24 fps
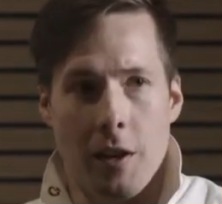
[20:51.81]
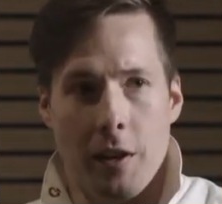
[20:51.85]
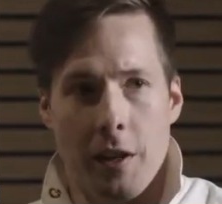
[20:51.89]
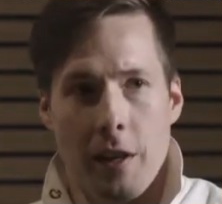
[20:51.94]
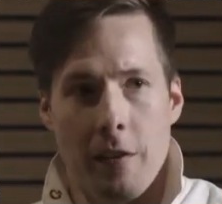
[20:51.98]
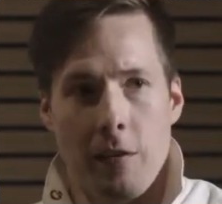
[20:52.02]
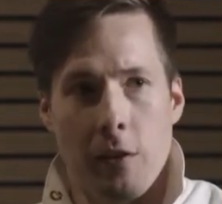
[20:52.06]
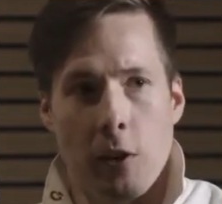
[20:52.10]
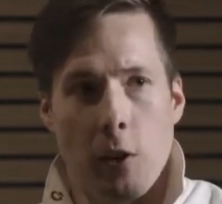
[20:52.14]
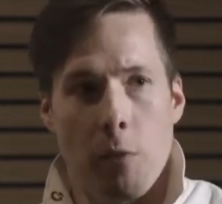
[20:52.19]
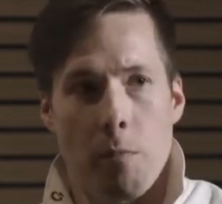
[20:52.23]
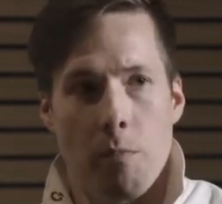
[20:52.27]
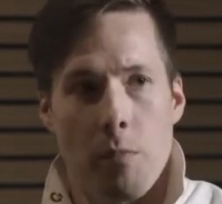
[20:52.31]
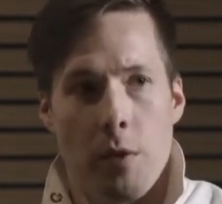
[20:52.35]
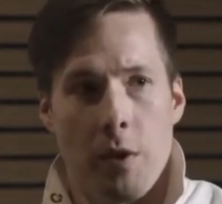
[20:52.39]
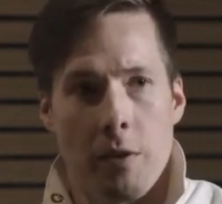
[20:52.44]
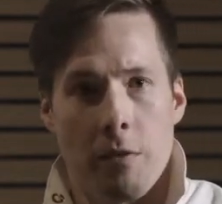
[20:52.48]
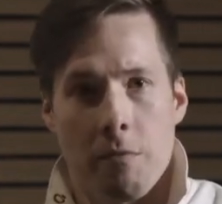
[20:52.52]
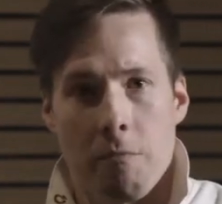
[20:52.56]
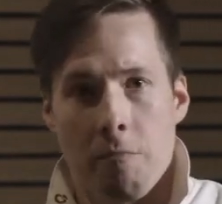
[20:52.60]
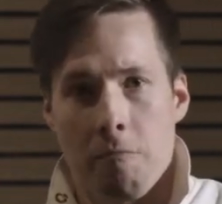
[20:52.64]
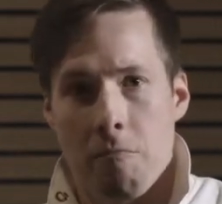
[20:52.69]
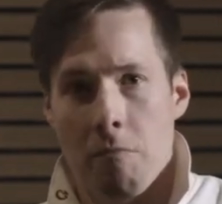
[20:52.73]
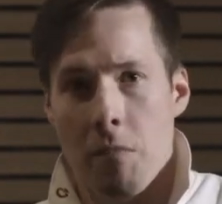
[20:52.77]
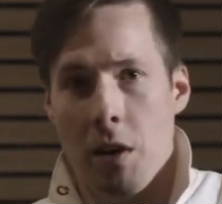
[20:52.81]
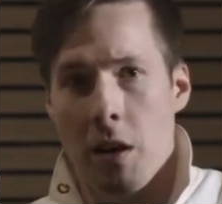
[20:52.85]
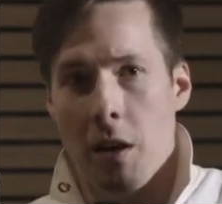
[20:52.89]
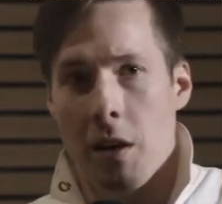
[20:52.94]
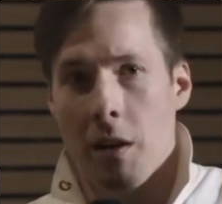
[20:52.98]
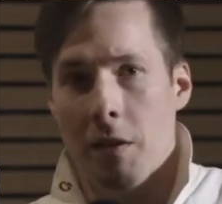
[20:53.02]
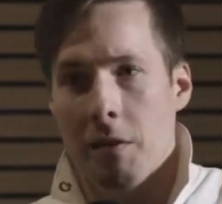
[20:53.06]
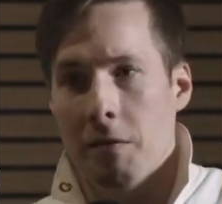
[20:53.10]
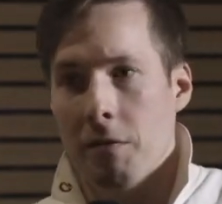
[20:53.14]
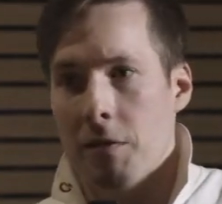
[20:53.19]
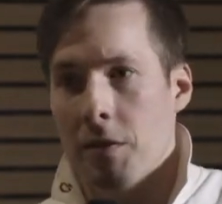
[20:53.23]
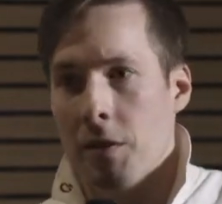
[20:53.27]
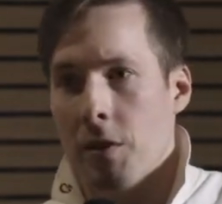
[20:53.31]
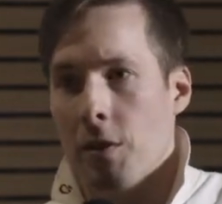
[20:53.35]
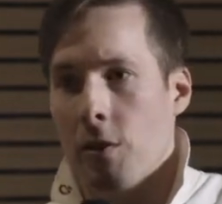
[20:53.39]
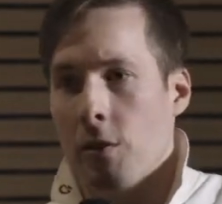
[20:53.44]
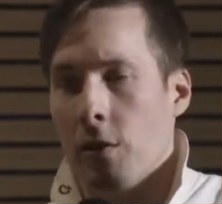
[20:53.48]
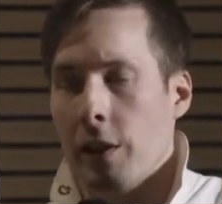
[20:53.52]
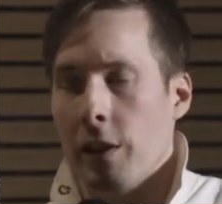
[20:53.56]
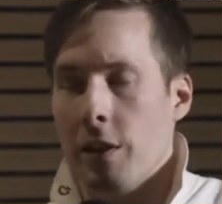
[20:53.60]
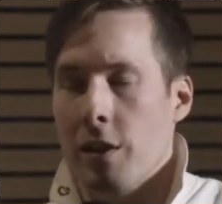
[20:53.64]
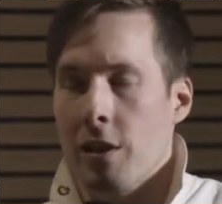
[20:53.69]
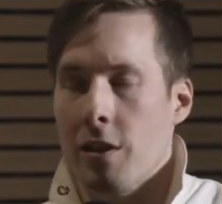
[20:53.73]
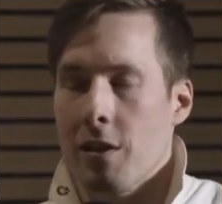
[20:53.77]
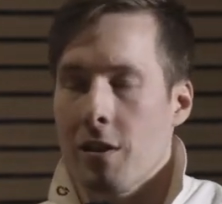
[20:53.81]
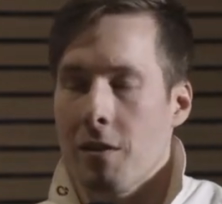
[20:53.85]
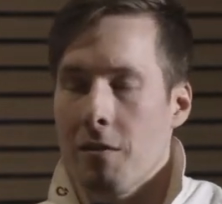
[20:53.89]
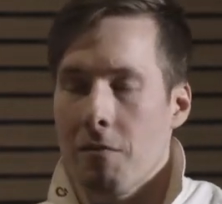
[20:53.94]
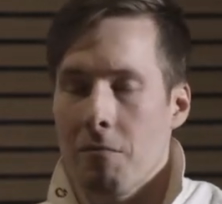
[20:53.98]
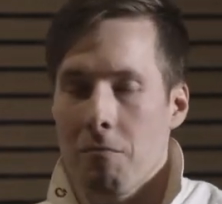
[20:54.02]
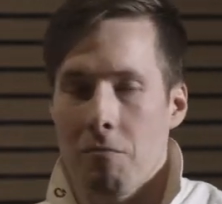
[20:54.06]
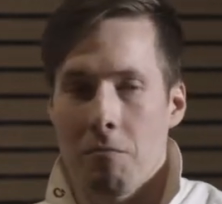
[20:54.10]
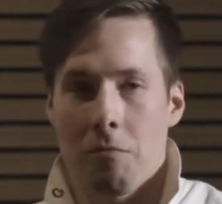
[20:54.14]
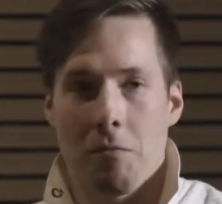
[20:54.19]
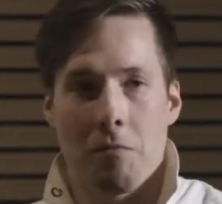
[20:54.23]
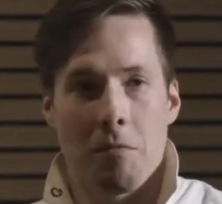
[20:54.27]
developer colleagues